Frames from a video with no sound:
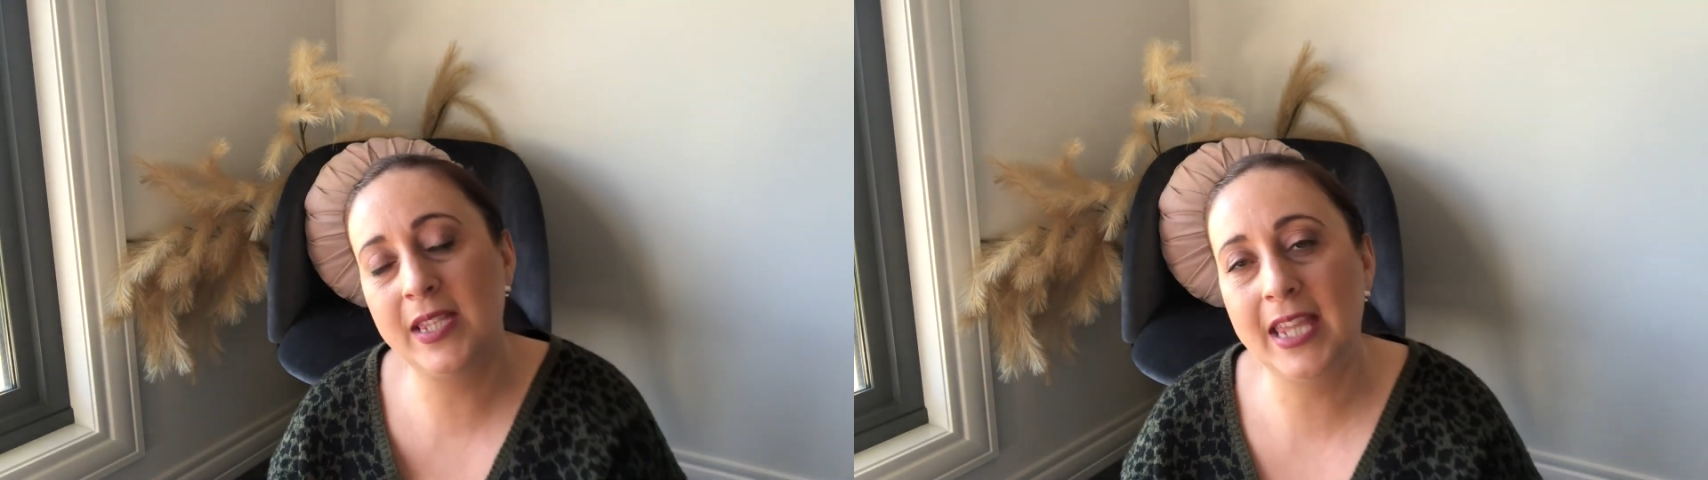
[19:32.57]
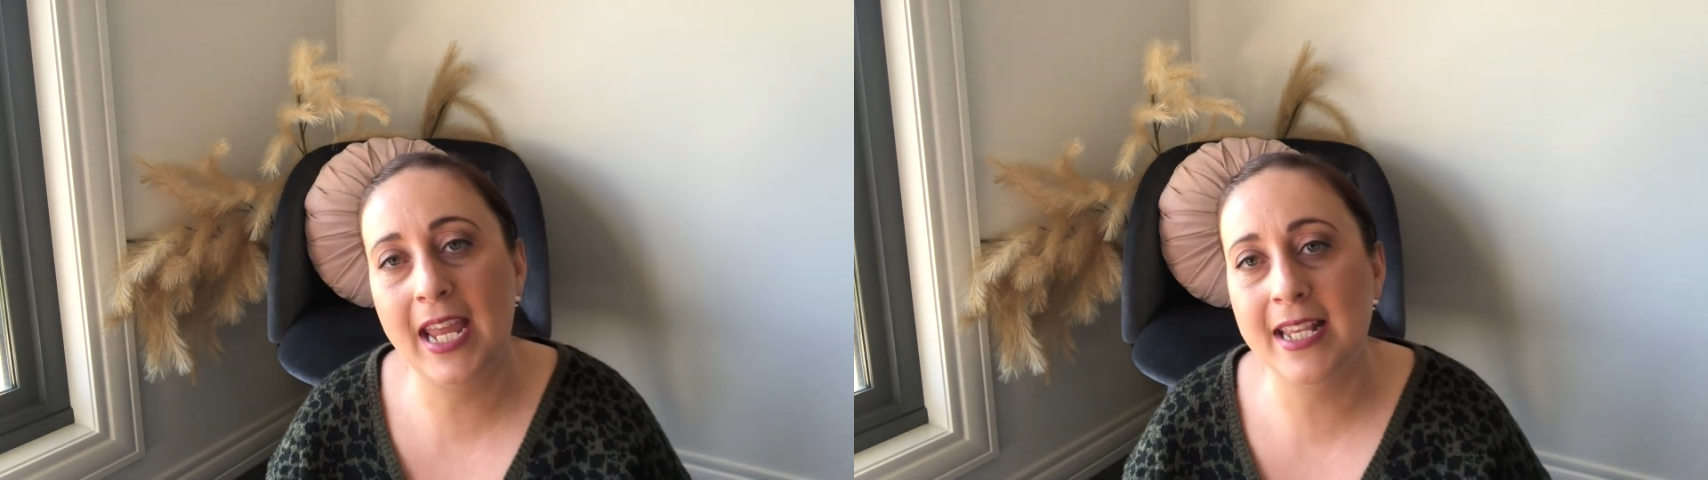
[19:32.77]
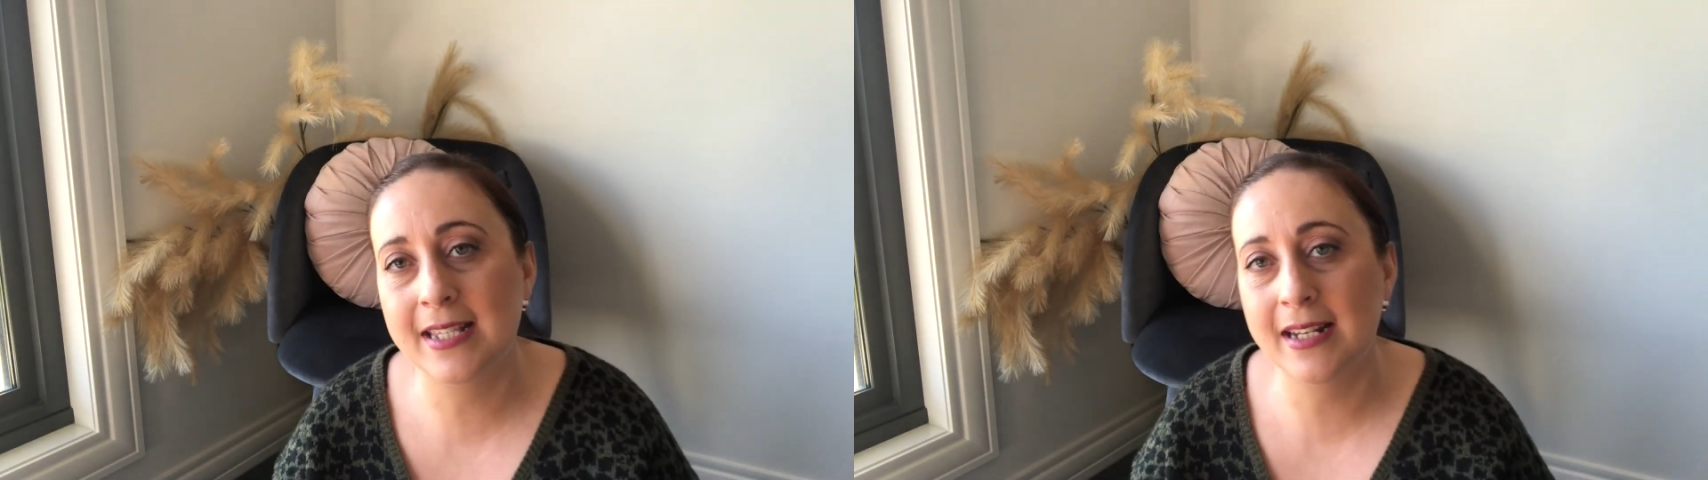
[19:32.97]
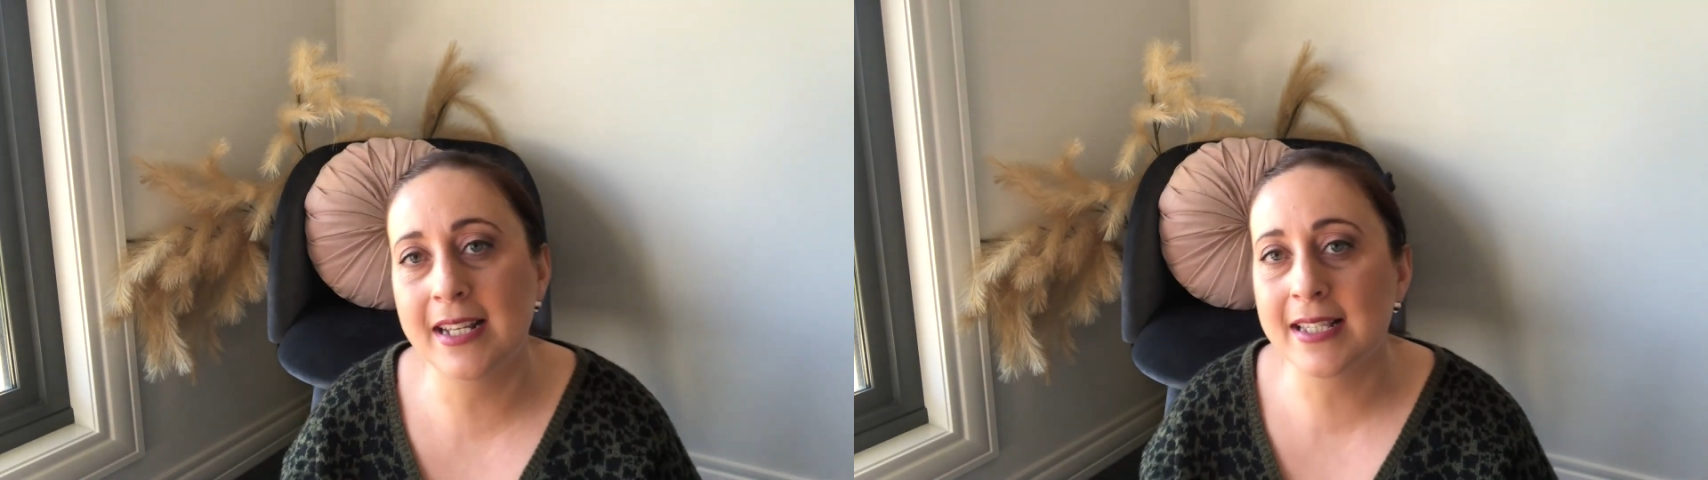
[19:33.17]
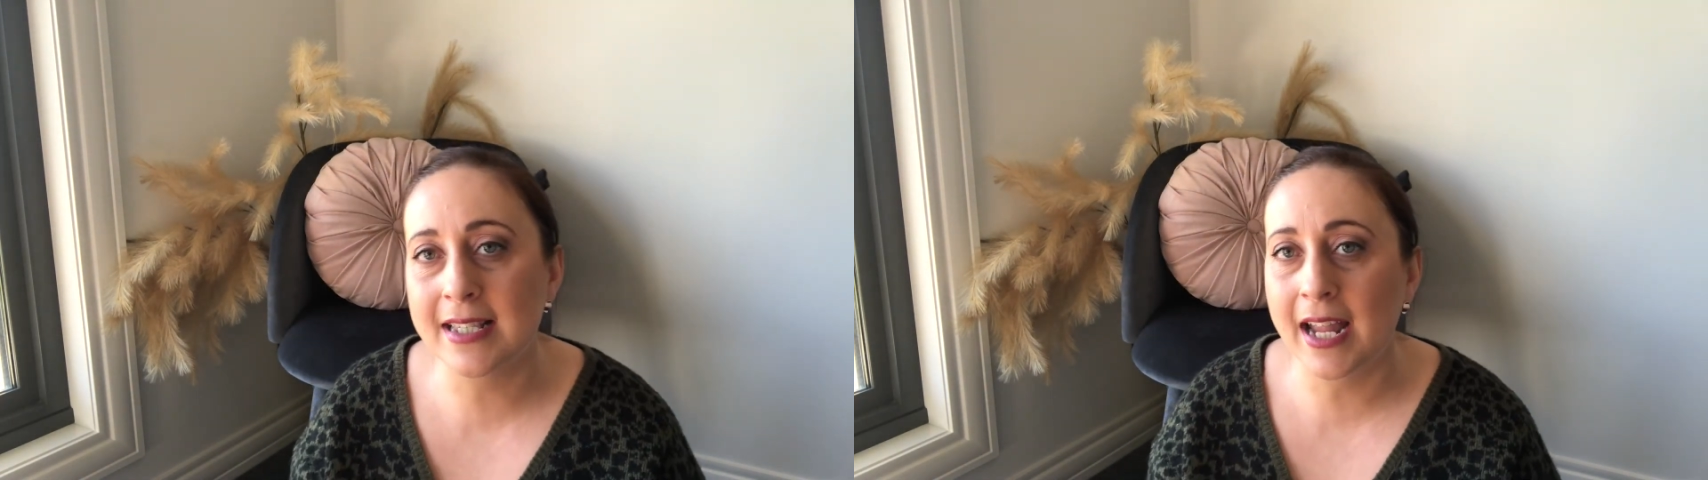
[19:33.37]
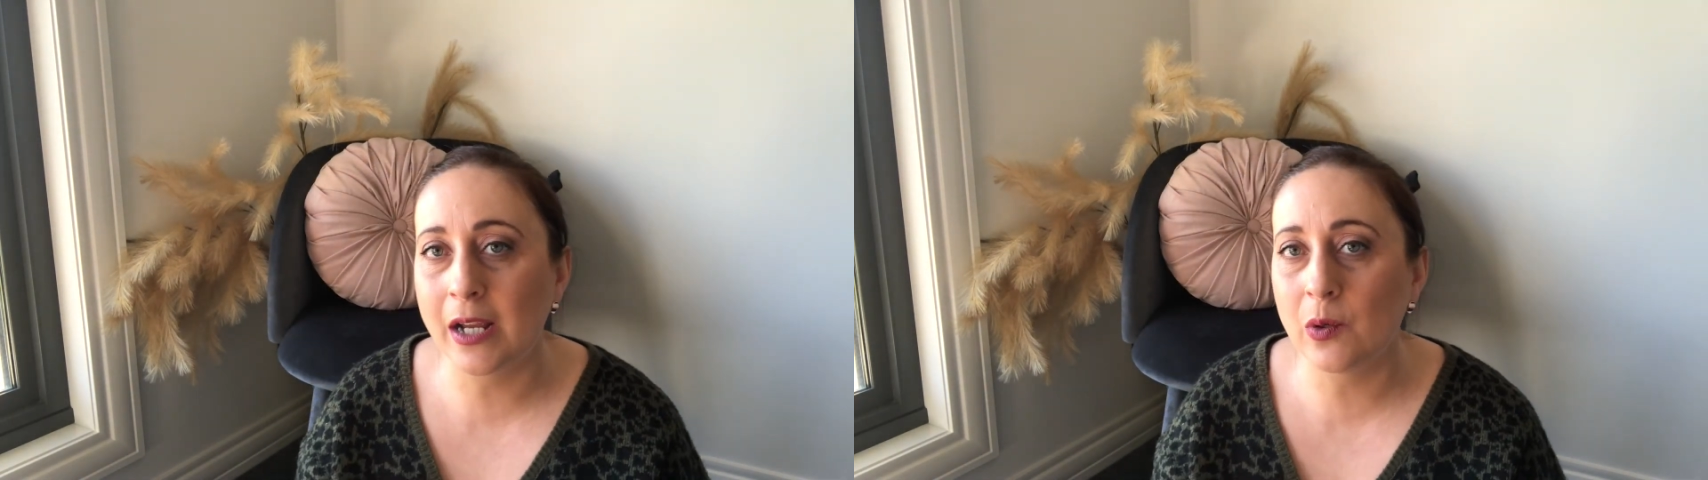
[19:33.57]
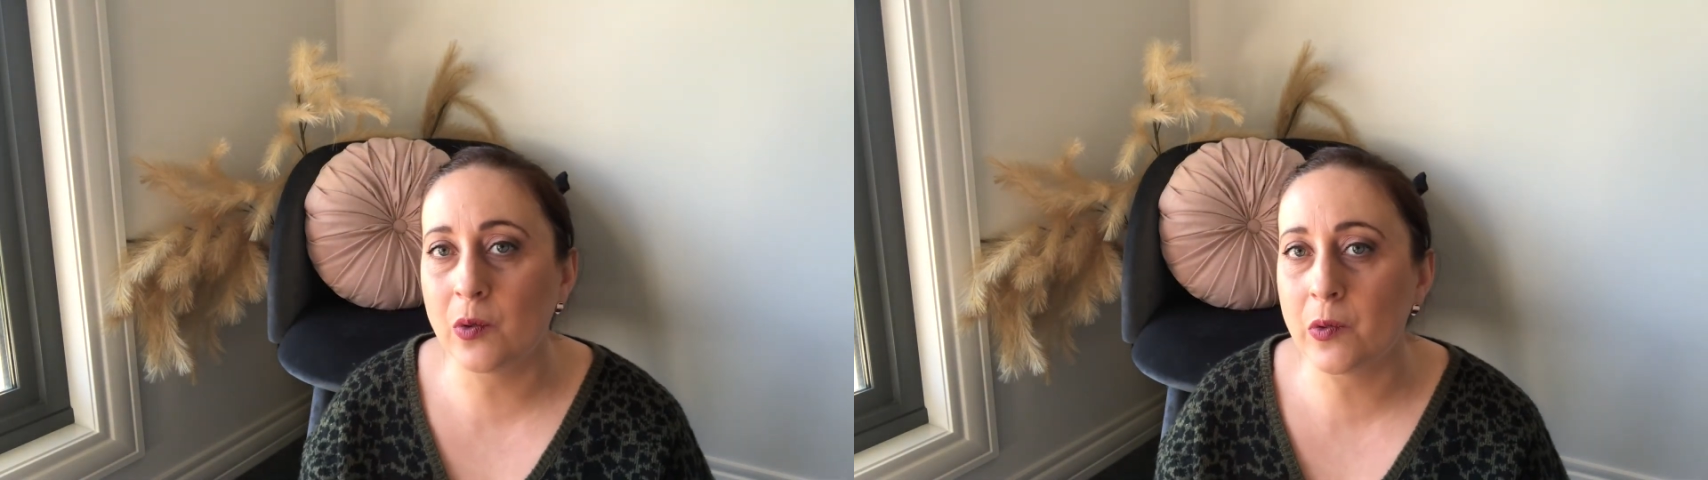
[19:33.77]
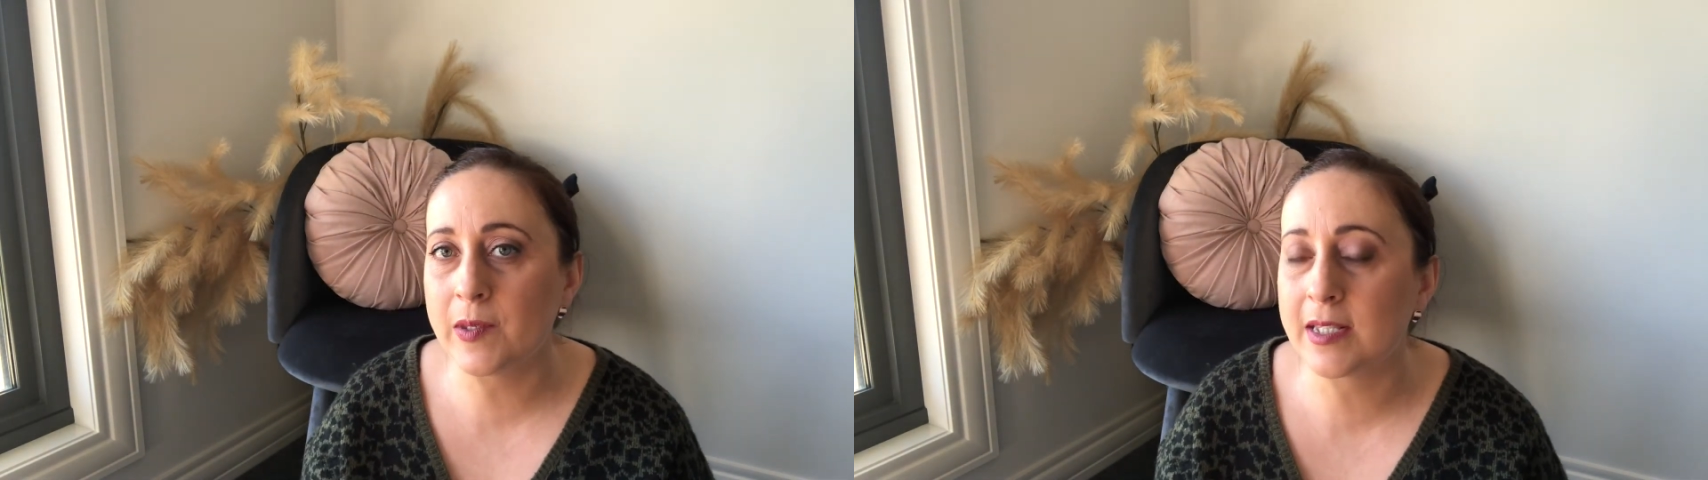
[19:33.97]
the SNS
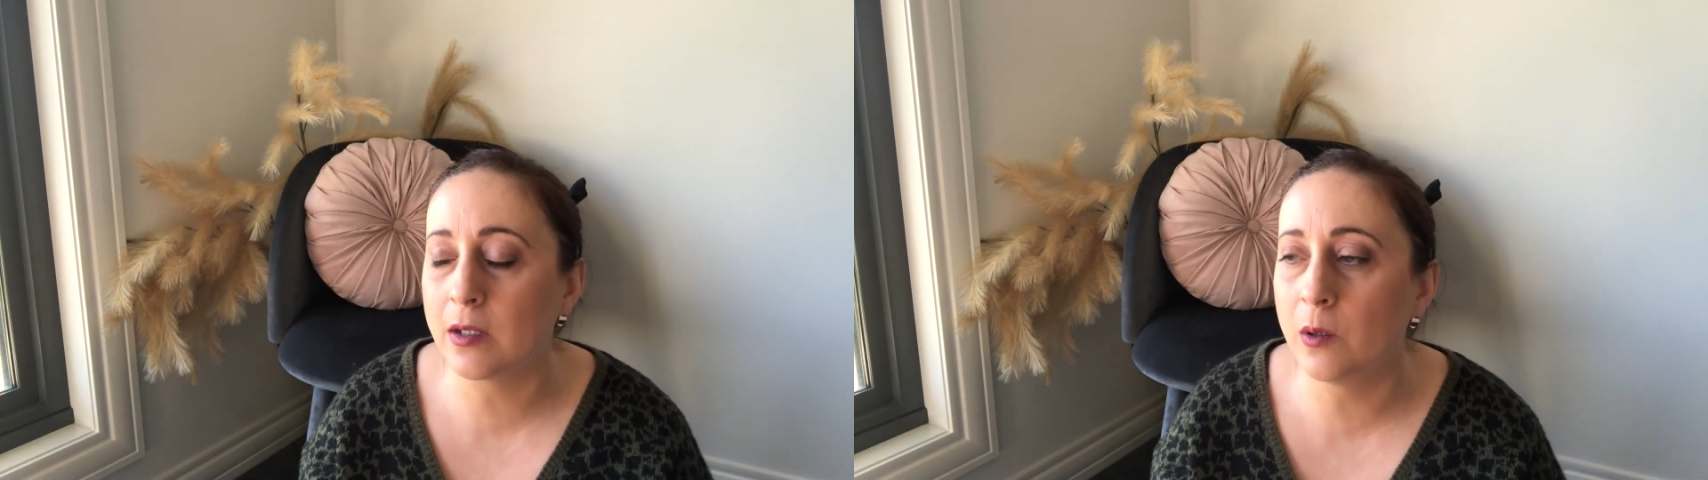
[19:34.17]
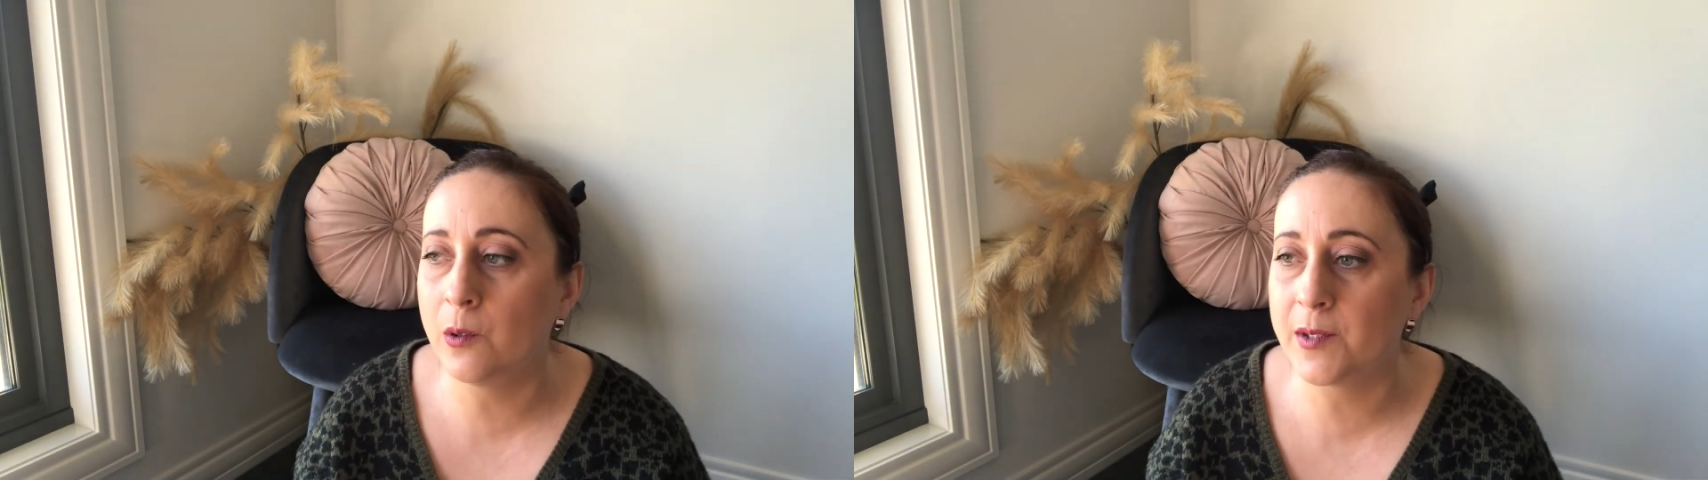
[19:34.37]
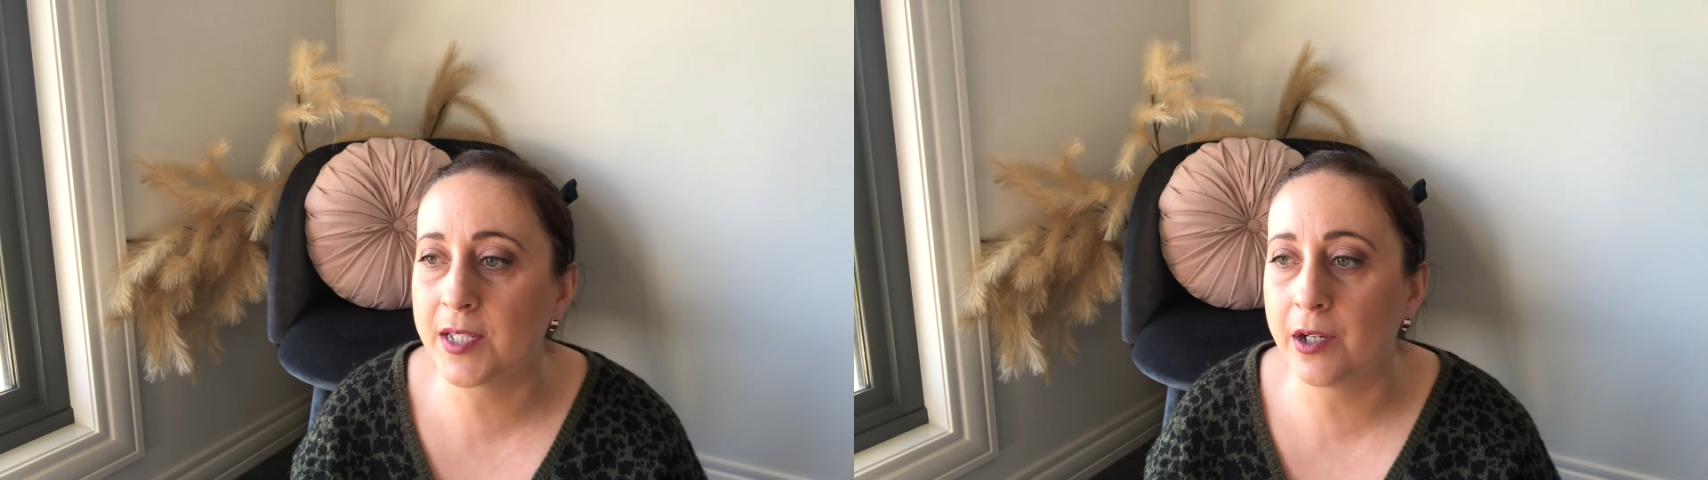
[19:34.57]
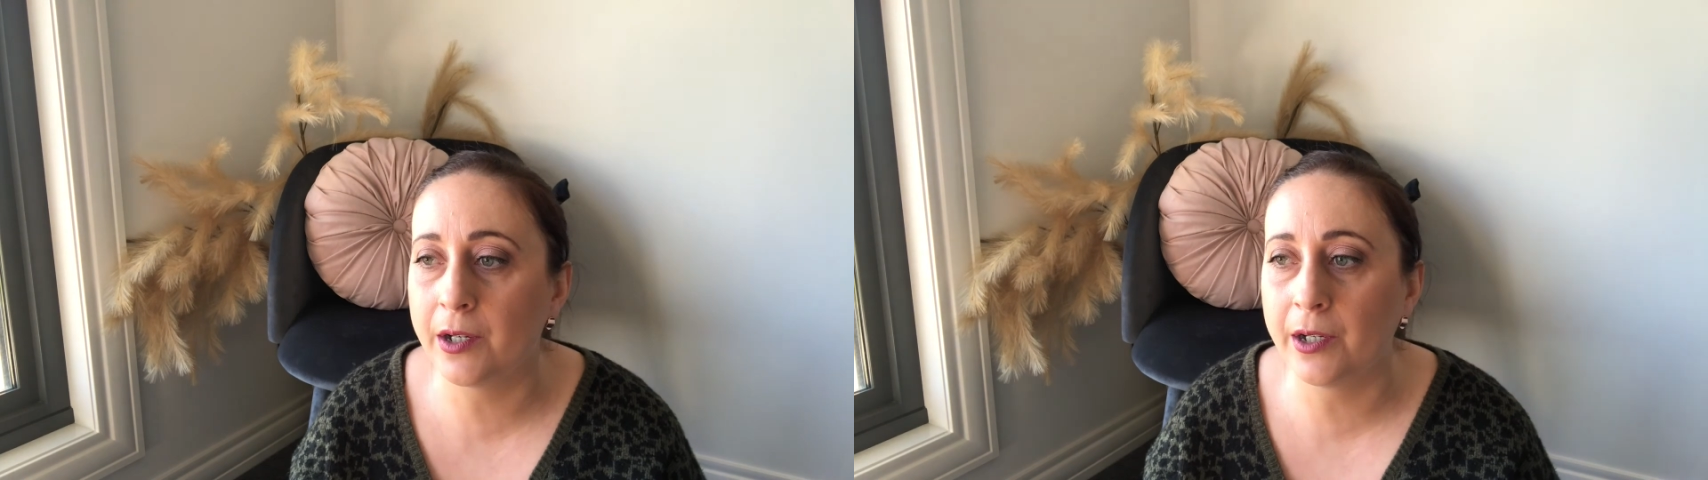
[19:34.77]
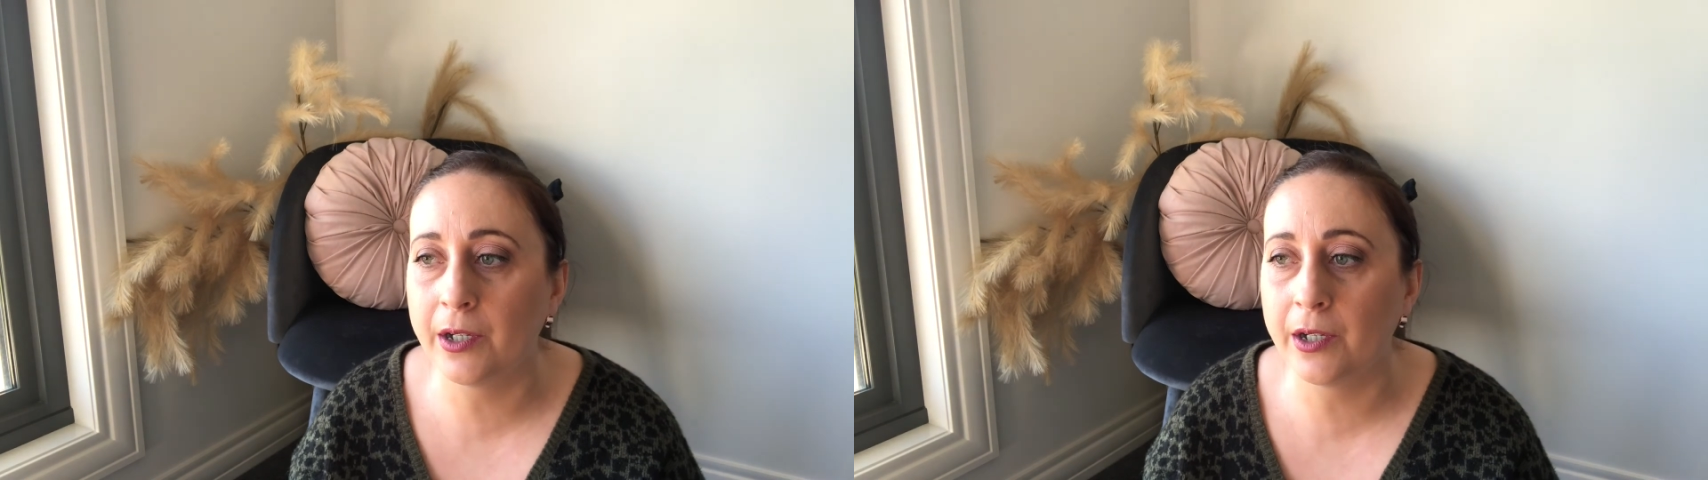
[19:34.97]
nails also.